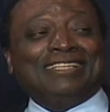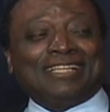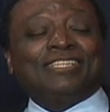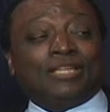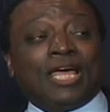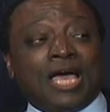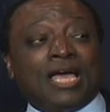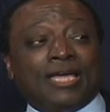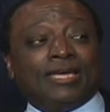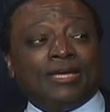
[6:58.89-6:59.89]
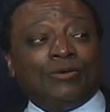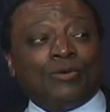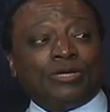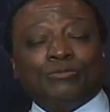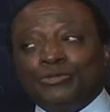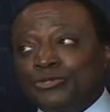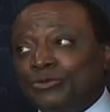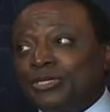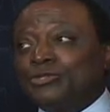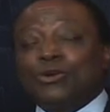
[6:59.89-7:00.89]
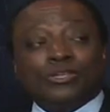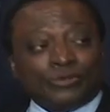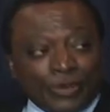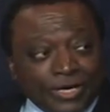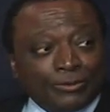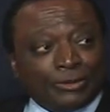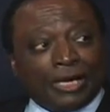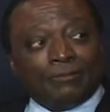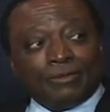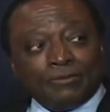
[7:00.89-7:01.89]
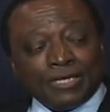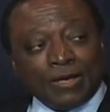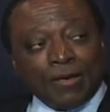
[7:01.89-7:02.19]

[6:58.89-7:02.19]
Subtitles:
That's a lie. What it will do is cause greater problems,